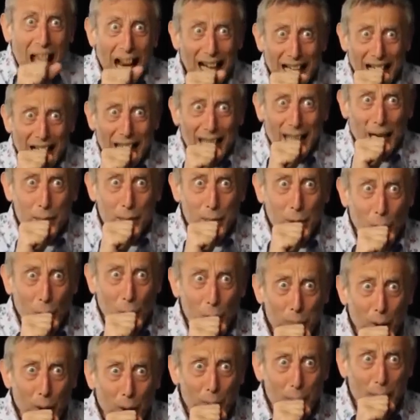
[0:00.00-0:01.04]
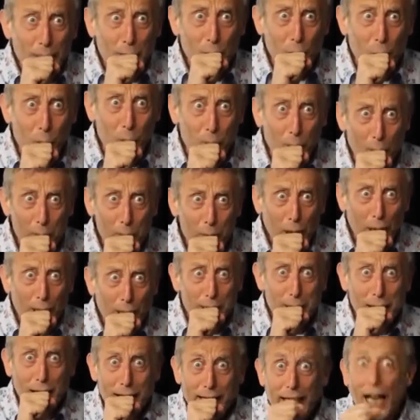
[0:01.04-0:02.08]
and here comes Longbottom, and Longbottom's going
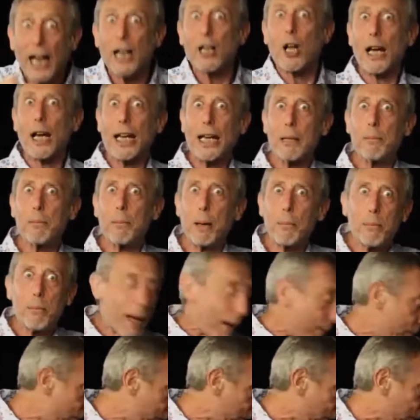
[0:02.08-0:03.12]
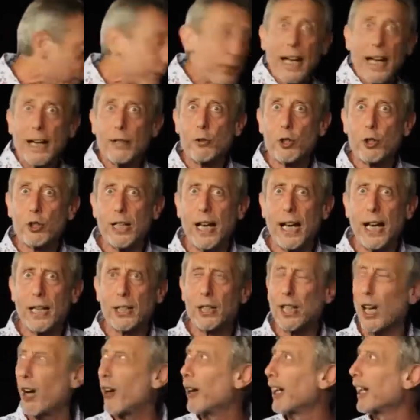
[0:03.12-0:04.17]
to take it. And I hear my mum from
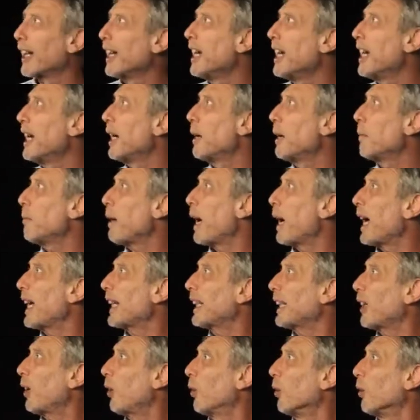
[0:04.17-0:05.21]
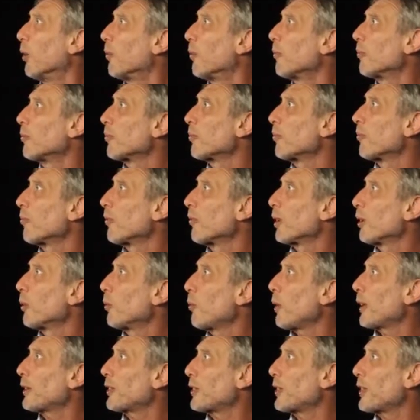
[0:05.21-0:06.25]
downstairs going, Michael,
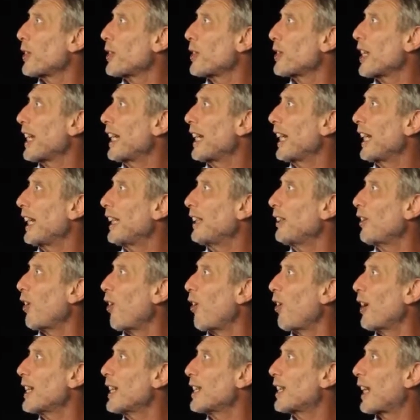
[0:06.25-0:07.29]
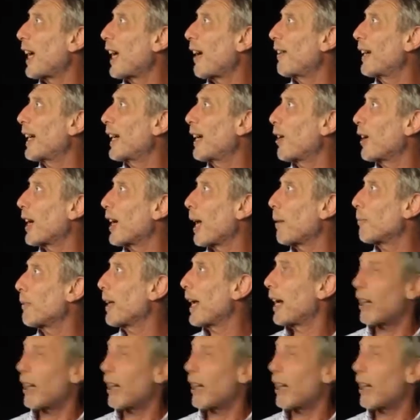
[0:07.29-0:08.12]
what's the silly noise going on up